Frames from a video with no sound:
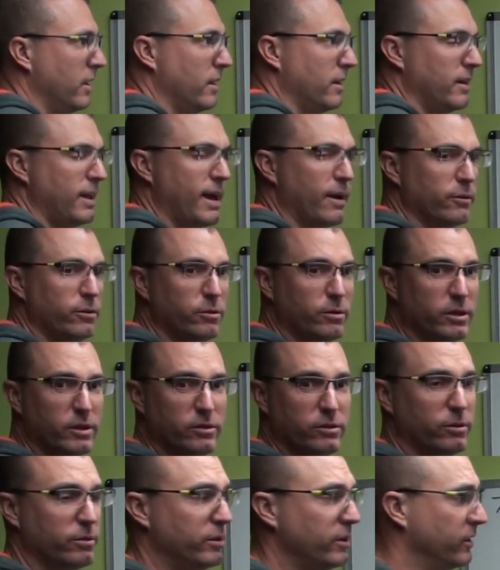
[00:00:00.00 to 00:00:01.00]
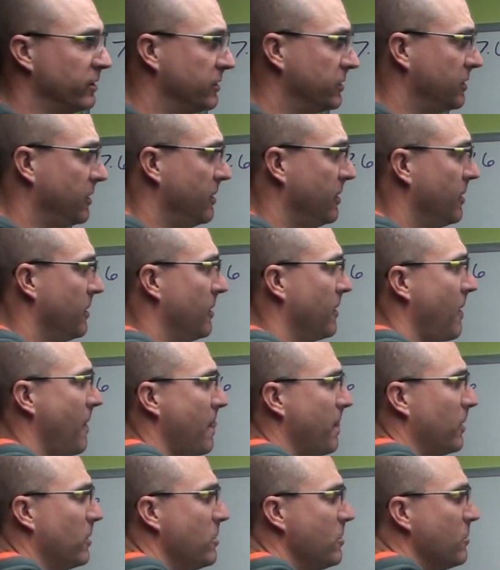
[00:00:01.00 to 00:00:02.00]
Now you can do this.
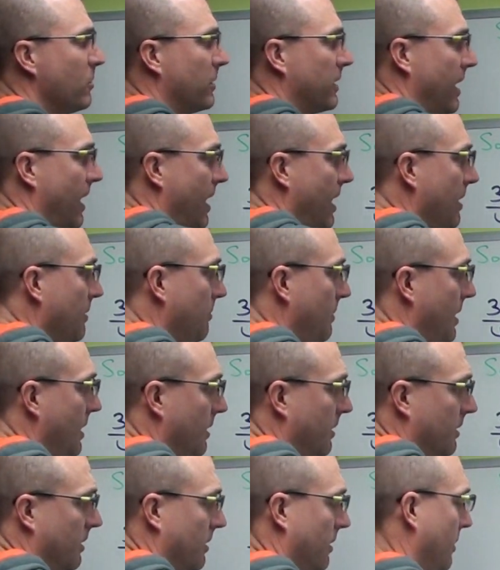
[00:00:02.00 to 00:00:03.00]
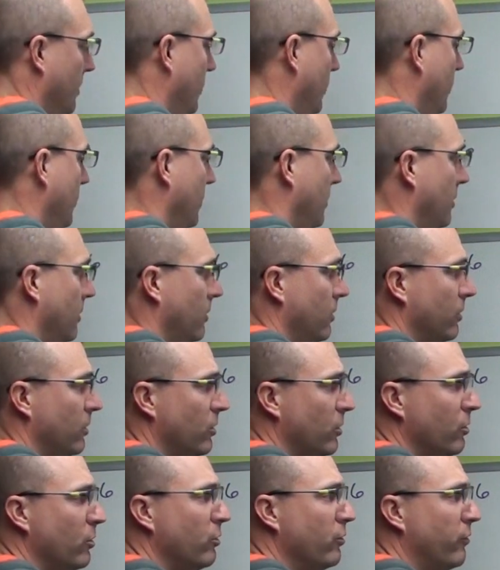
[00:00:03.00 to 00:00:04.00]
You can make
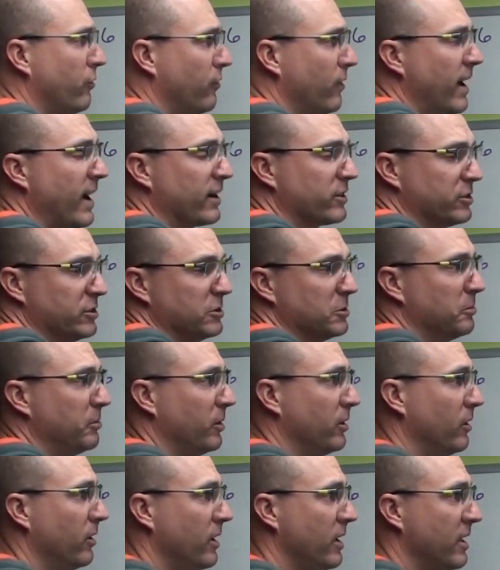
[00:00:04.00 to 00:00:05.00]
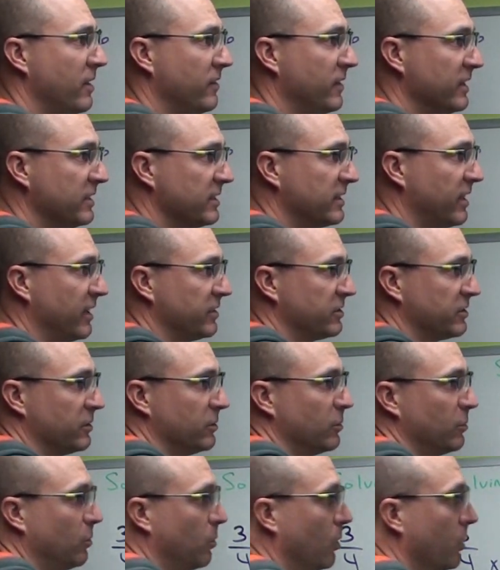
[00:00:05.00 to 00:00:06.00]
new fractions, but in this lesson
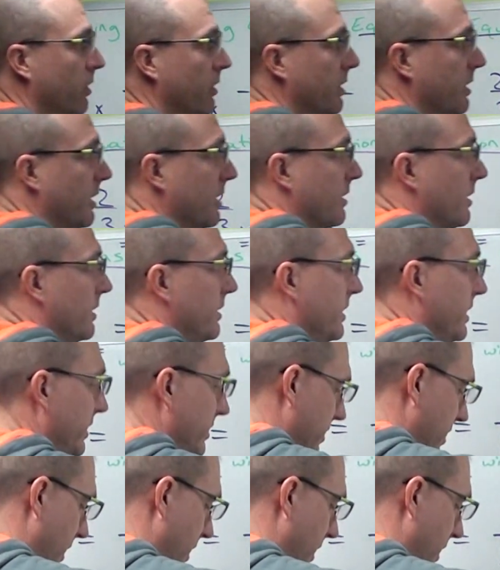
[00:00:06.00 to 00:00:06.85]
we're going to get the least